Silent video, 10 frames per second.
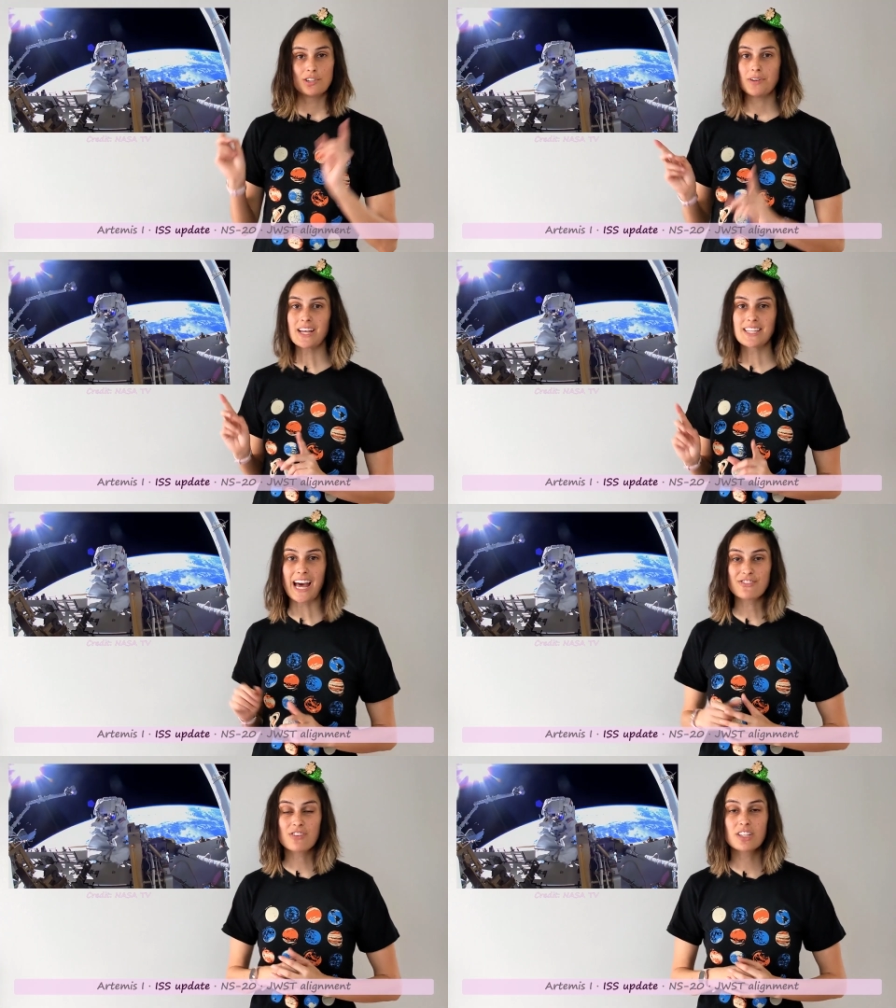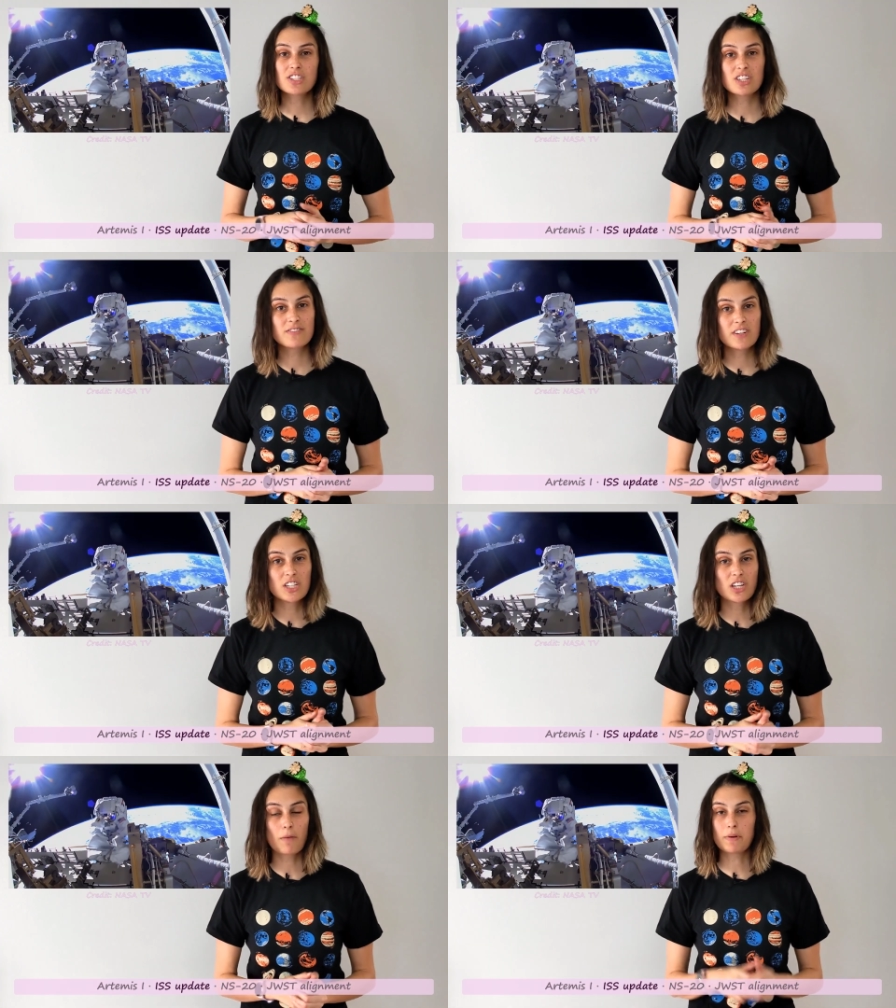Two NASA astronauts just
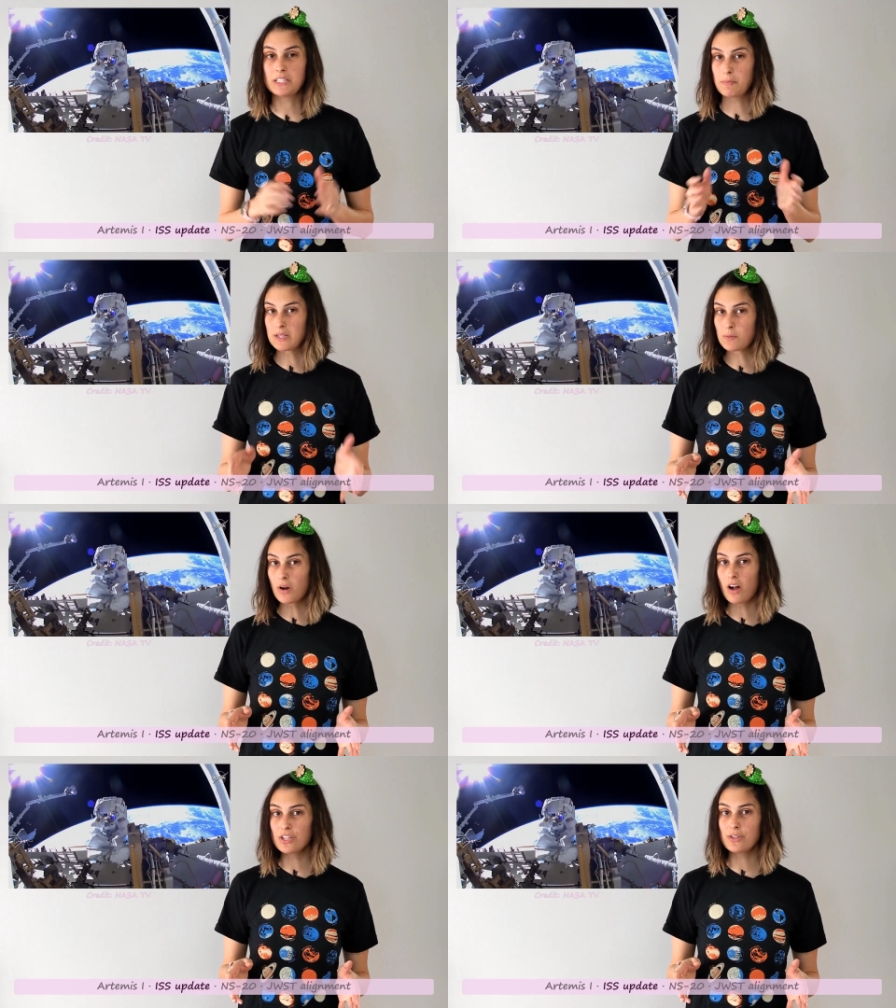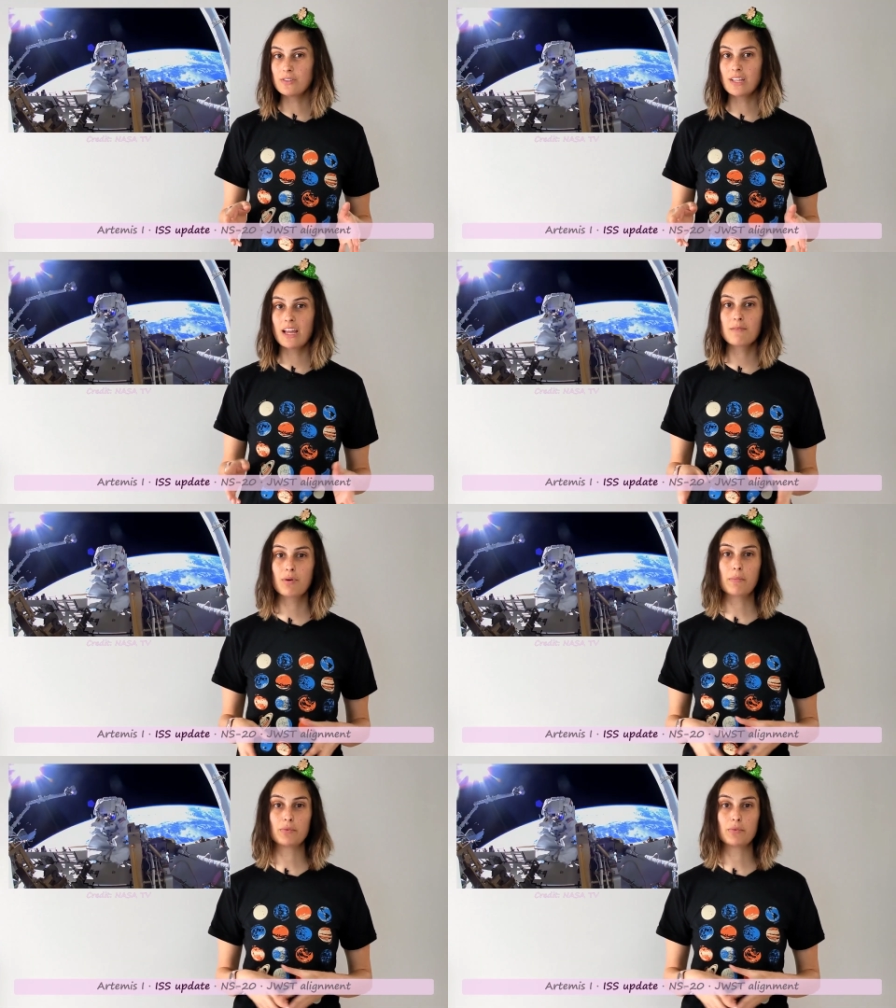finished up a spacewalk on Tuesday in